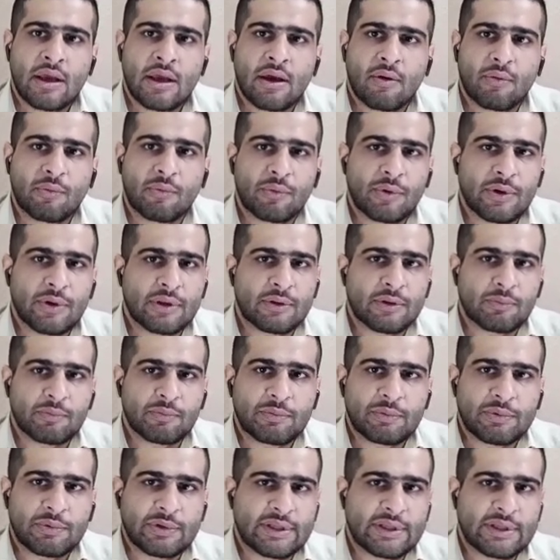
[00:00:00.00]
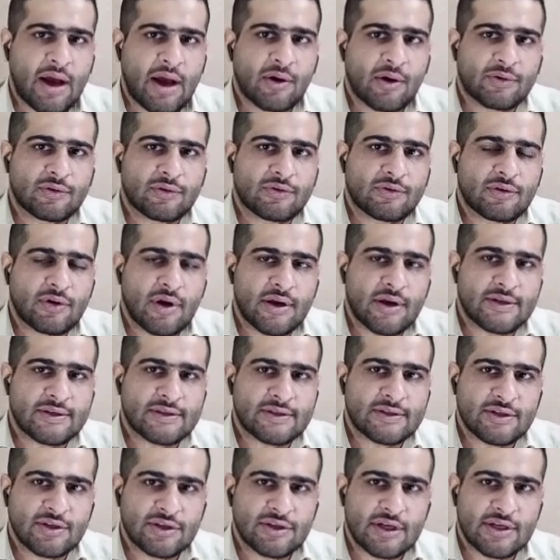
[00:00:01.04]
With outright
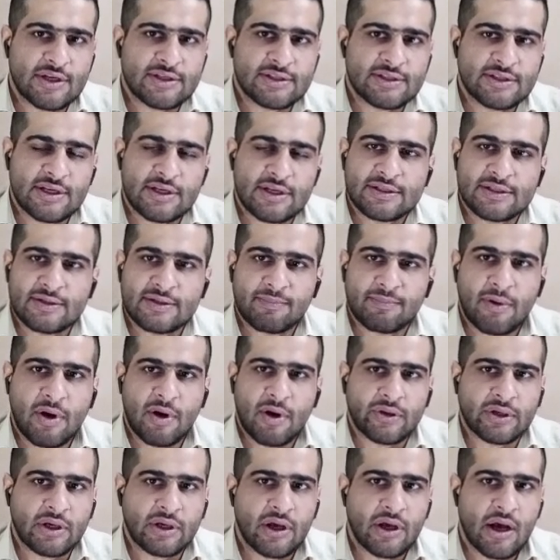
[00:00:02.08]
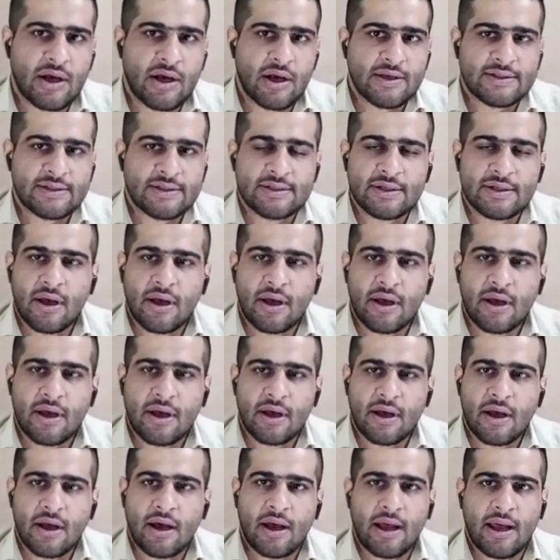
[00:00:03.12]
suggestions about Gaza
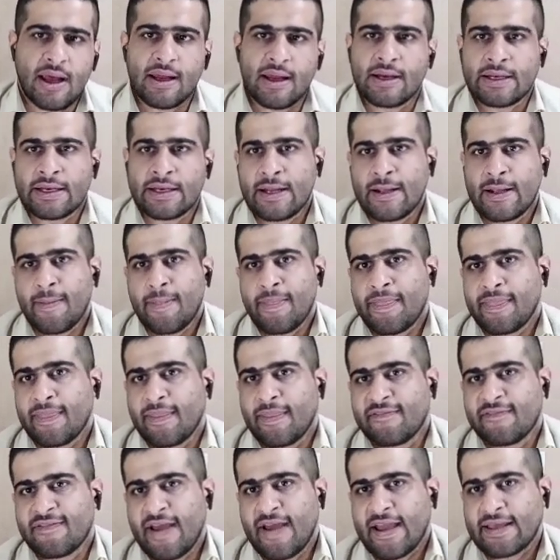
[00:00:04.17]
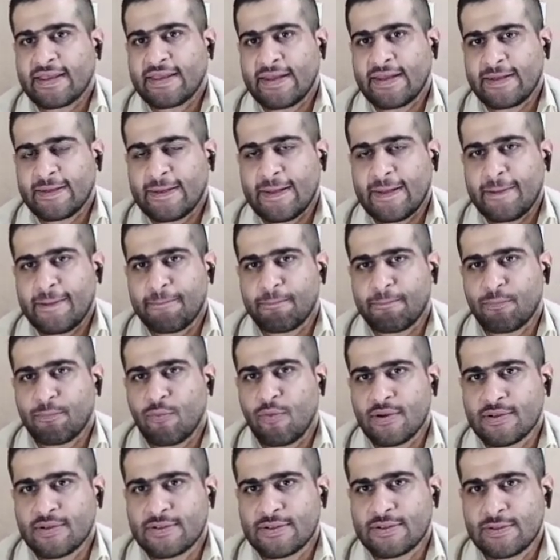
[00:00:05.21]
and the fact that they
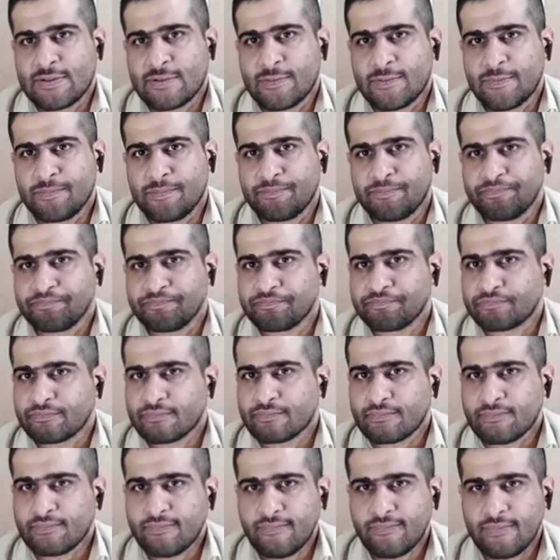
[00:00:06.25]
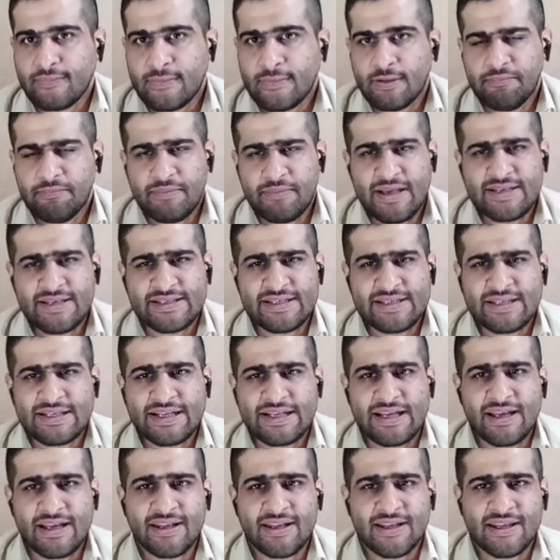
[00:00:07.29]
want to
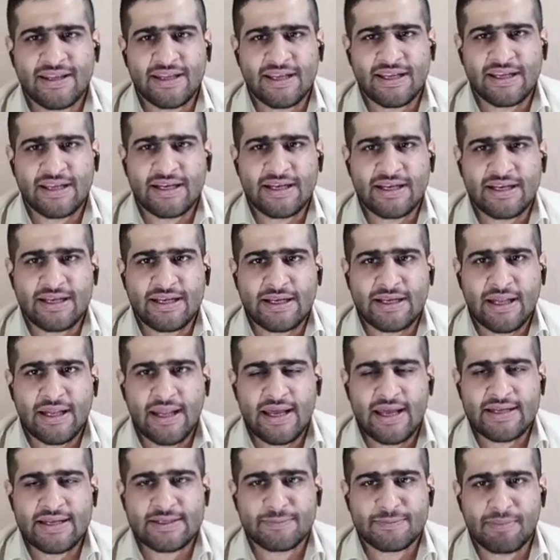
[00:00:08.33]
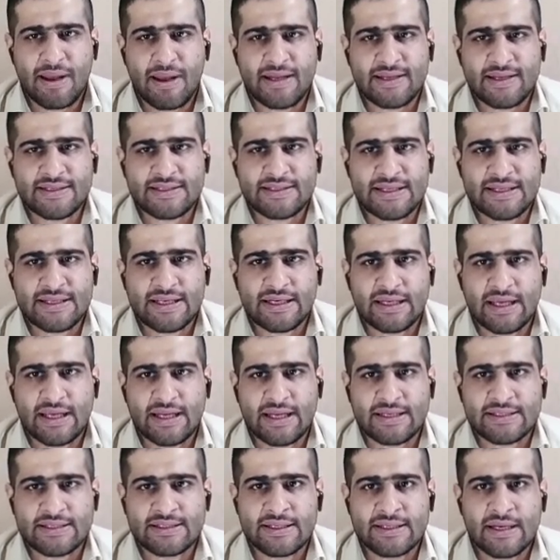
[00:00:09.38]
basically ethnically cleanse
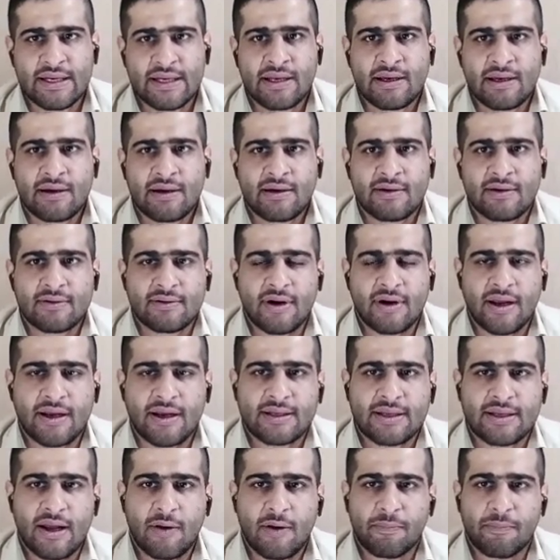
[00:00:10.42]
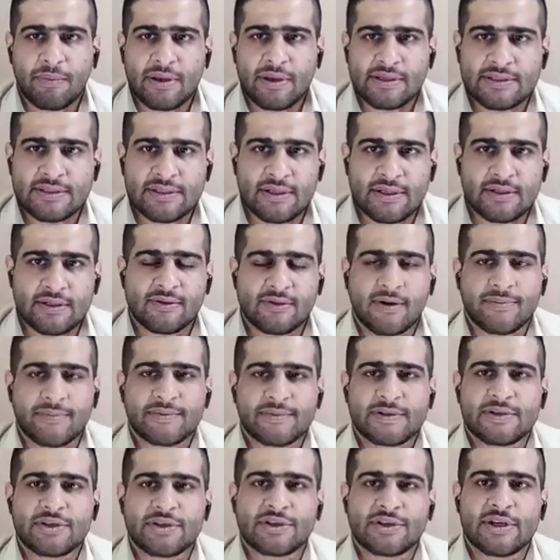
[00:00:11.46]
Palestinians right now based on Trump's
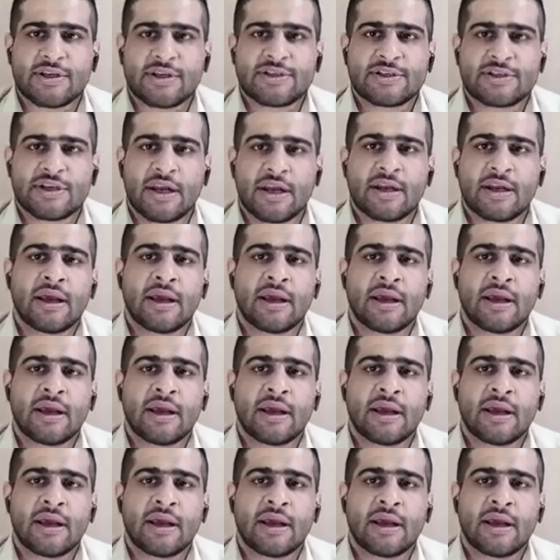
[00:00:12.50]
suggestion.